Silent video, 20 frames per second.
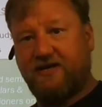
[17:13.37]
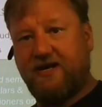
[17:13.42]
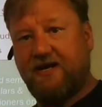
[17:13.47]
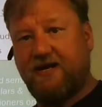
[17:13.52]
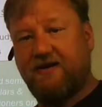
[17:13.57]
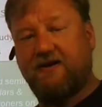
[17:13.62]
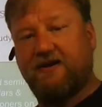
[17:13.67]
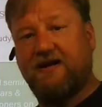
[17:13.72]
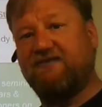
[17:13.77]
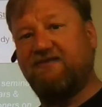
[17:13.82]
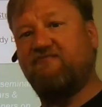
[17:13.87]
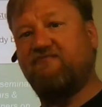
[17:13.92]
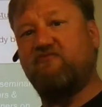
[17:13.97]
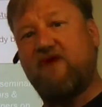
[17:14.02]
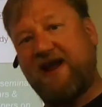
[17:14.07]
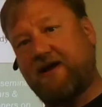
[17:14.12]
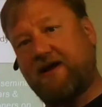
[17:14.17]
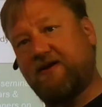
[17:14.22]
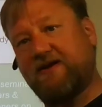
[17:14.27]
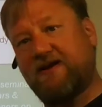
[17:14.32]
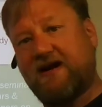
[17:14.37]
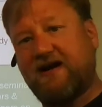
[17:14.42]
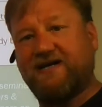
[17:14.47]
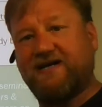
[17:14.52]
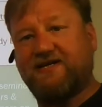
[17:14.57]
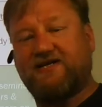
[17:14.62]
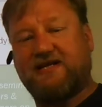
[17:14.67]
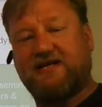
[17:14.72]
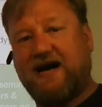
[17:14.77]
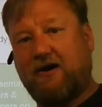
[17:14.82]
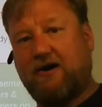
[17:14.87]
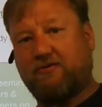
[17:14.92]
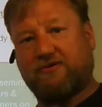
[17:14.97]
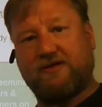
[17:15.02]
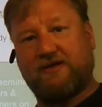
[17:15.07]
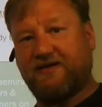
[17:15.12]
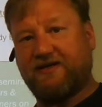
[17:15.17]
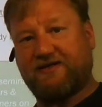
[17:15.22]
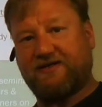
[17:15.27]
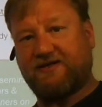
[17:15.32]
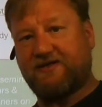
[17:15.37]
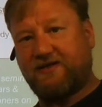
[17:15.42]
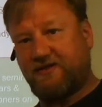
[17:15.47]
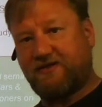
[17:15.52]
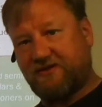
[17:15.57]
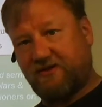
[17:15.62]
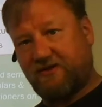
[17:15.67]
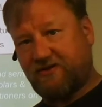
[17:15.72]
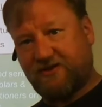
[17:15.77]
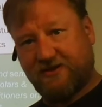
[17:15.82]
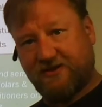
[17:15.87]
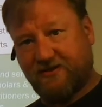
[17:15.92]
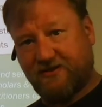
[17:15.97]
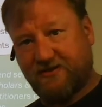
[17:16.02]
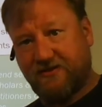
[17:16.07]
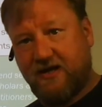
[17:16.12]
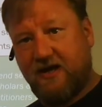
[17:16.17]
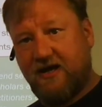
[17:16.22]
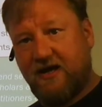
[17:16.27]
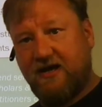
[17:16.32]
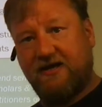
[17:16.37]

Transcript: in recognized outlets such as